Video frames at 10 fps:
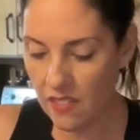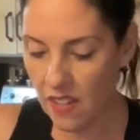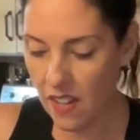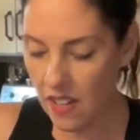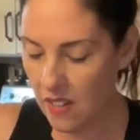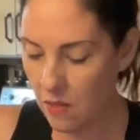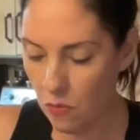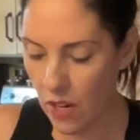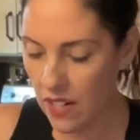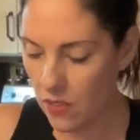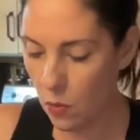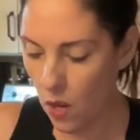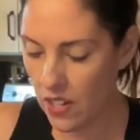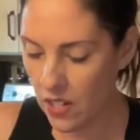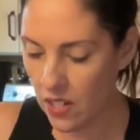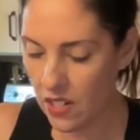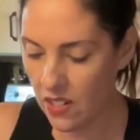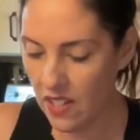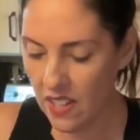right on the water.